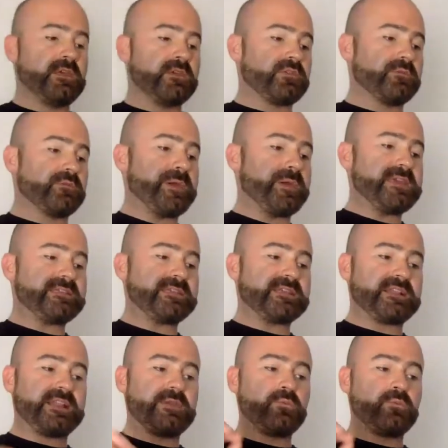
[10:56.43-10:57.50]
So
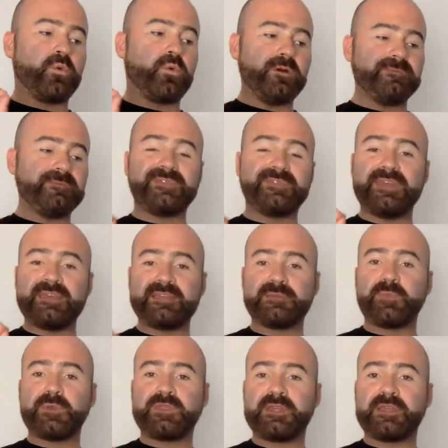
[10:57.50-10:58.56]
basically what this
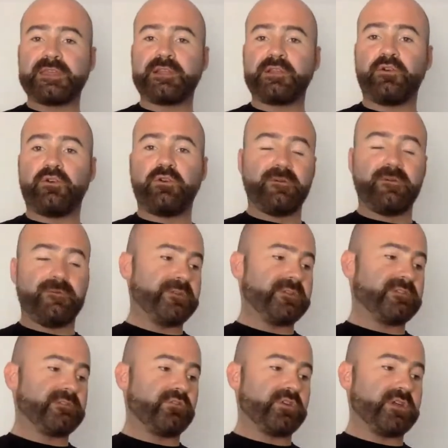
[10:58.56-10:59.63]
particular author
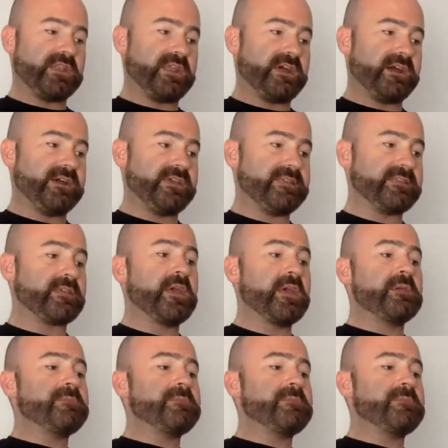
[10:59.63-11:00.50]
is looking at is,